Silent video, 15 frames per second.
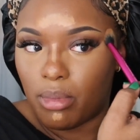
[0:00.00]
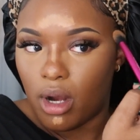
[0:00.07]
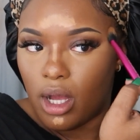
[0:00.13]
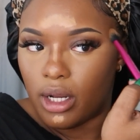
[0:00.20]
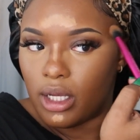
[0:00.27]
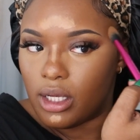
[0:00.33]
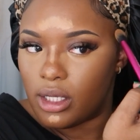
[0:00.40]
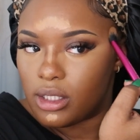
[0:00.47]

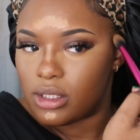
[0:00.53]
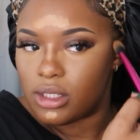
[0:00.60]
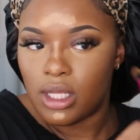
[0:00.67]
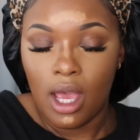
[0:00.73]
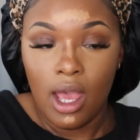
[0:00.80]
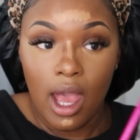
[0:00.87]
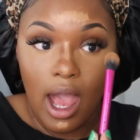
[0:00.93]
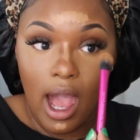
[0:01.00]
products.
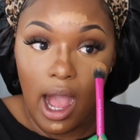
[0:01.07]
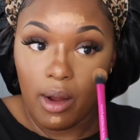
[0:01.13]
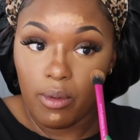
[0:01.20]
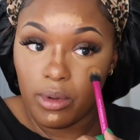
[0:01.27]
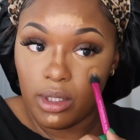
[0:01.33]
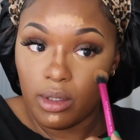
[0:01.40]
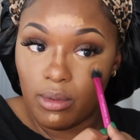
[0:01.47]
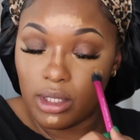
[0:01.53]
I
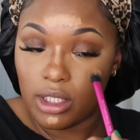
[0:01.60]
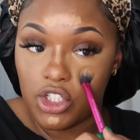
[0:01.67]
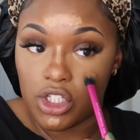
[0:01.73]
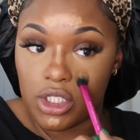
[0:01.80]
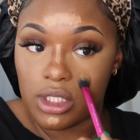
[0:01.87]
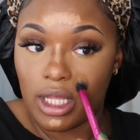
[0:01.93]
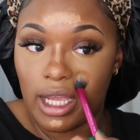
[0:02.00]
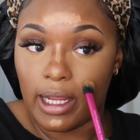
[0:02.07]
really want to
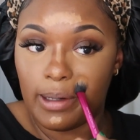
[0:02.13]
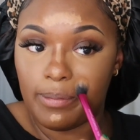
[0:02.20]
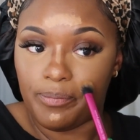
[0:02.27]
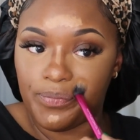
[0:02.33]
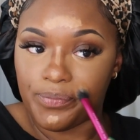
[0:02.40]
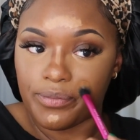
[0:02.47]
just like